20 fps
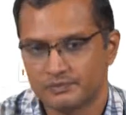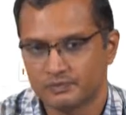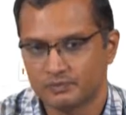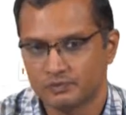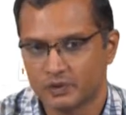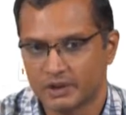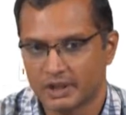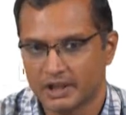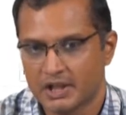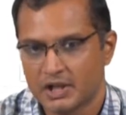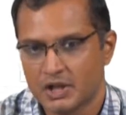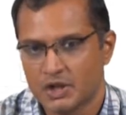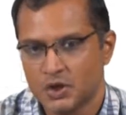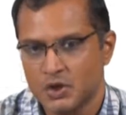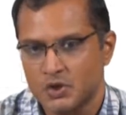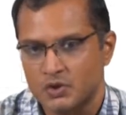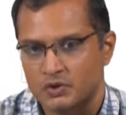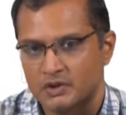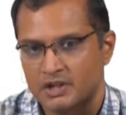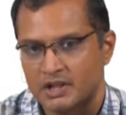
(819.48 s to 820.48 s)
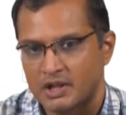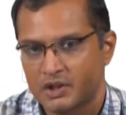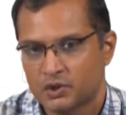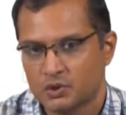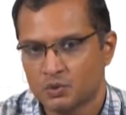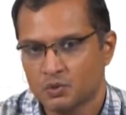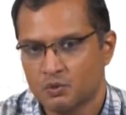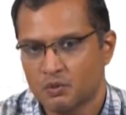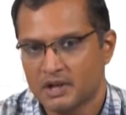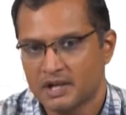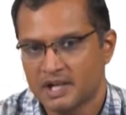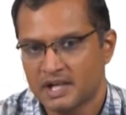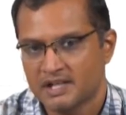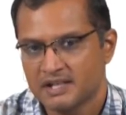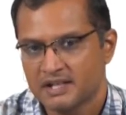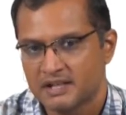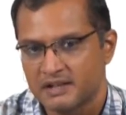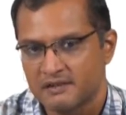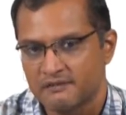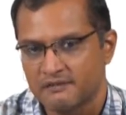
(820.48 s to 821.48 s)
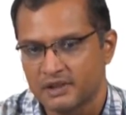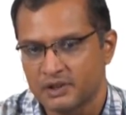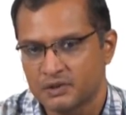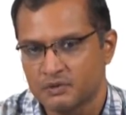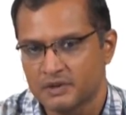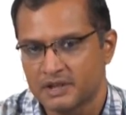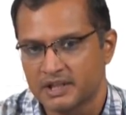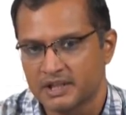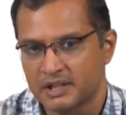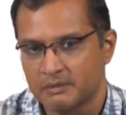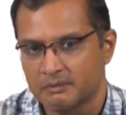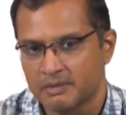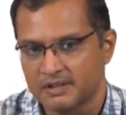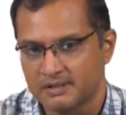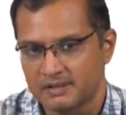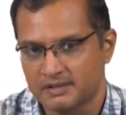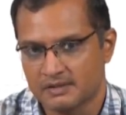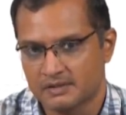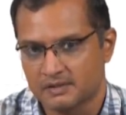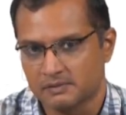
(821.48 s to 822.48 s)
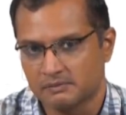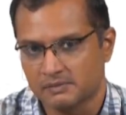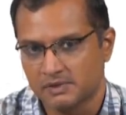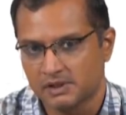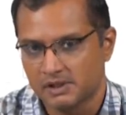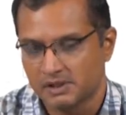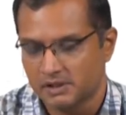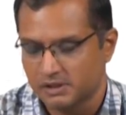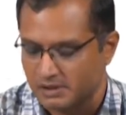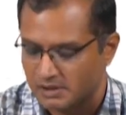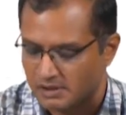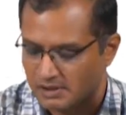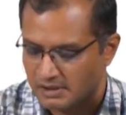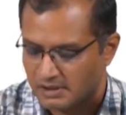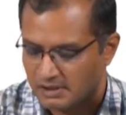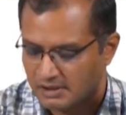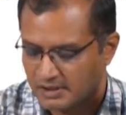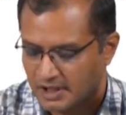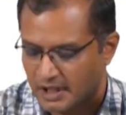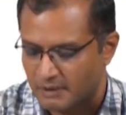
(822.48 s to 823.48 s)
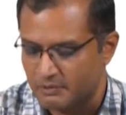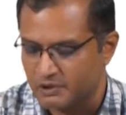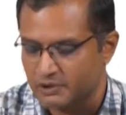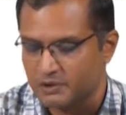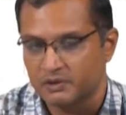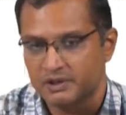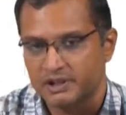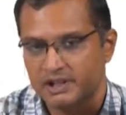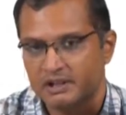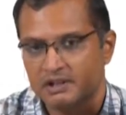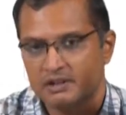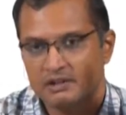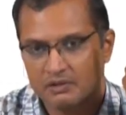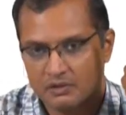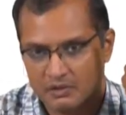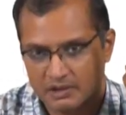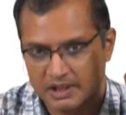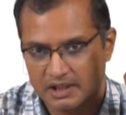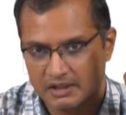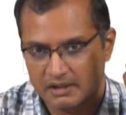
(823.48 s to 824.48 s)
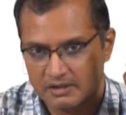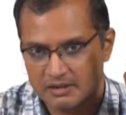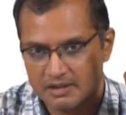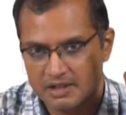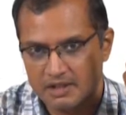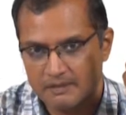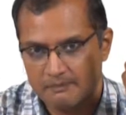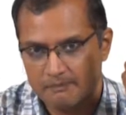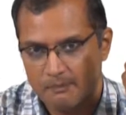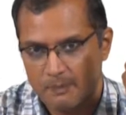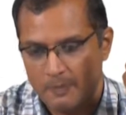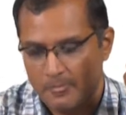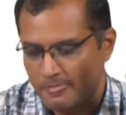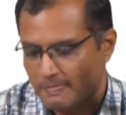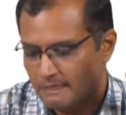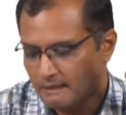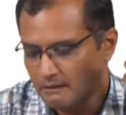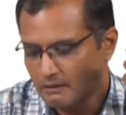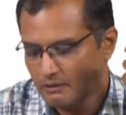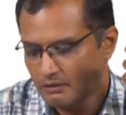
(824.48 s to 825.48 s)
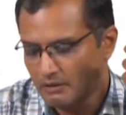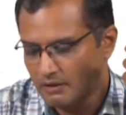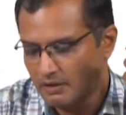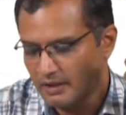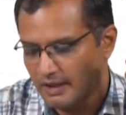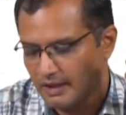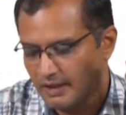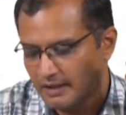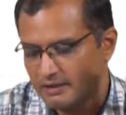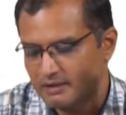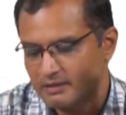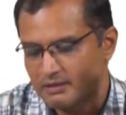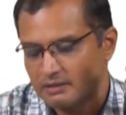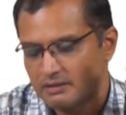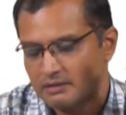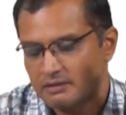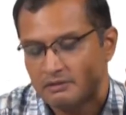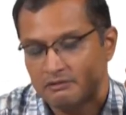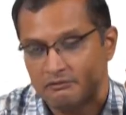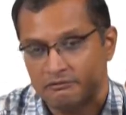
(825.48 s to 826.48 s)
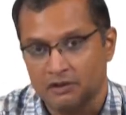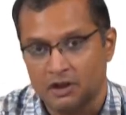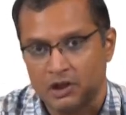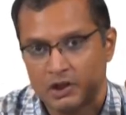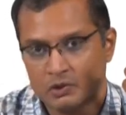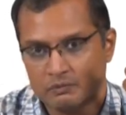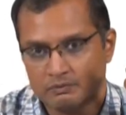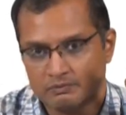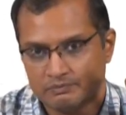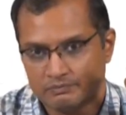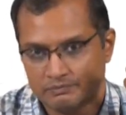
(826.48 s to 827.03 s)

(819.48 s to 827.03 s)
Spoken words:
Okay. So, there are two quantities that are fluctuating in my system, the Hamiltonian or the energy and volume.